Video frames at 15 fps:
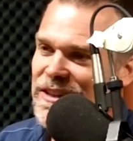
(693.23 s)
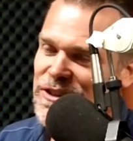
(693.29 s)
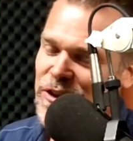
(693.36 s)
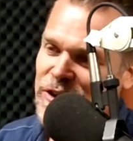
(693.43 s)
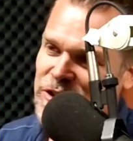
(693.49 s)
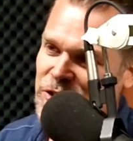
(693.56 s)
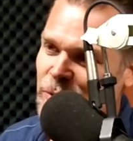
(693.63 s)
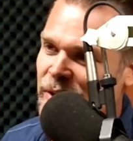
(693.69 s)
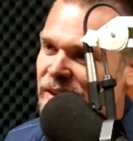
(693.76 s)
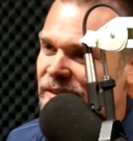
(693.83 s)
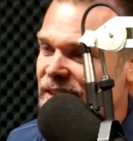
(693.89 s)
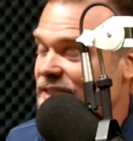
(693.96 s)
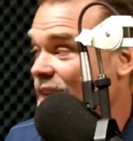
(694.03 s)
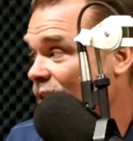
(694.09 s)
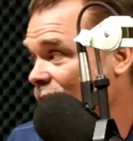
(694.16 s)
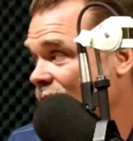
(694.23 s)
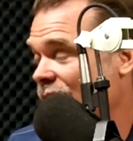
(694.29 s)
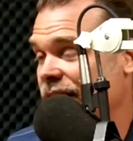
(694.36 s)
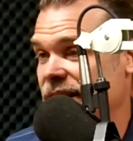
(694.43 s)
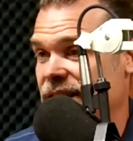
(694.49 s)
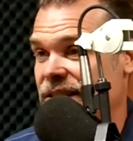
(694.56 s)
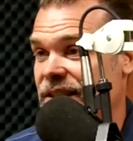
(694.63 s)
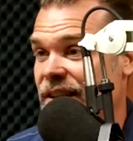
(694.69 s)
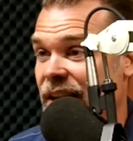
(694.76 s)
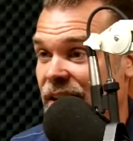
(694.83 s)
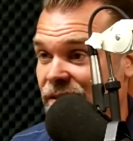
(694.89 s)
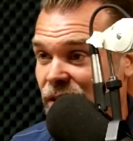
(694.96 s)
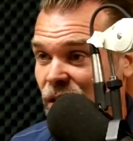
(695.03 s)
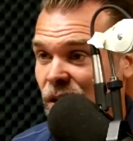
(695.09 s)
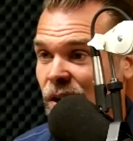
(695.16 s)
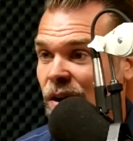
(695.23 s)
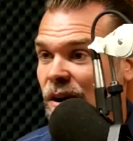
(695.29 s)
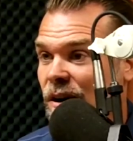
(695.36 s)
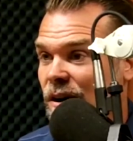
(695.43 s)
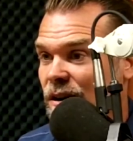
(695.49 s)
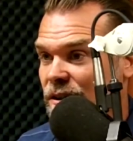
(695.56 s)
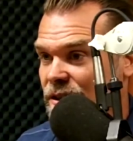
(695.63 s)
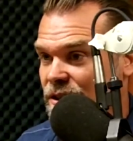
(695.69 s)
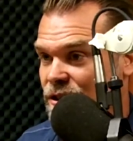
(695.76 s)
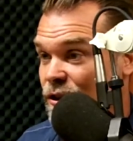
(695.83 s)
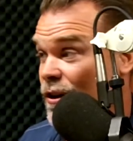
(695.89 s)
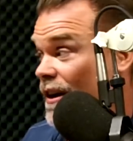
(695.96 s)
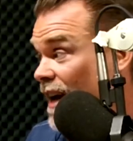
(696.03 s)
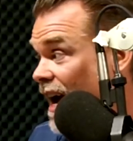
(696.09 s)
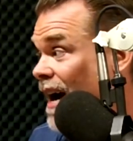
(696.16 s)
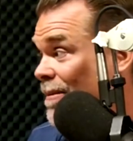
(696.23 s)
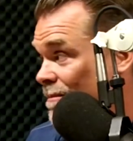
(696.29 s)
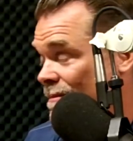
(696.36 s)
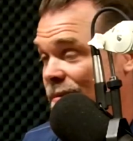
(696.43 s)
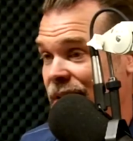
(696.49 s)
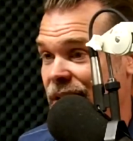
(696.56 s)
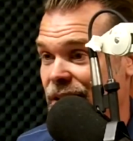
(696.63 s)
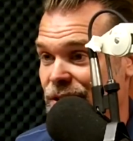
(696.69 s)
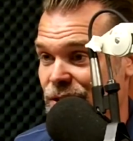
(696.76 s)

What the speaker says: so there's three of us that are artists that have all succumbed